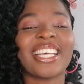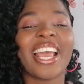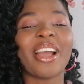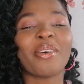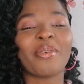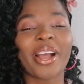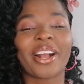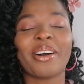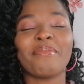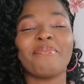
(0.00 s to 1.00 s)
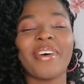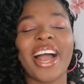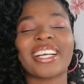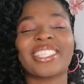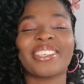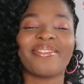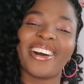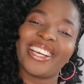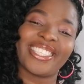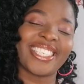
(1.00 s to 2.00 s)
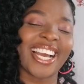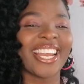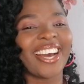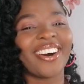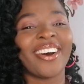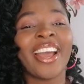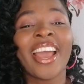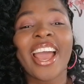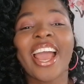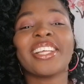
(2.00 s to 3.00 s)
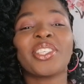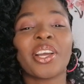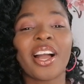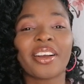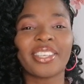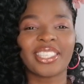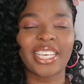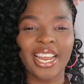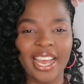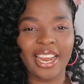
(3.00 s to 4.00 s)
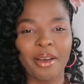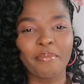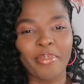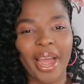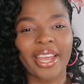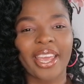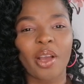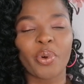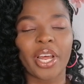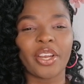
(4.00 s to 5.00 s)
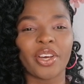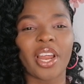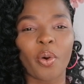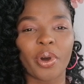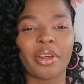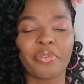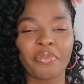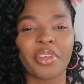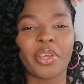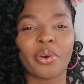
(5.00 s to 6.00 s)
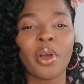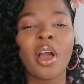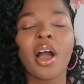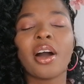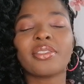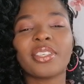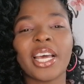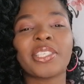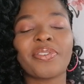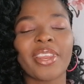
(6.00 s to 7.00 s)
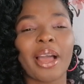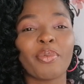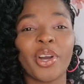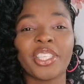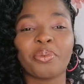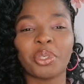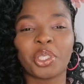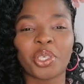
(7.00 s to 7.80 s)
guys, and welcome back to my channel. It's your girl Christiana, and I'm back here with another wonderful video. On today's video, I'm going to be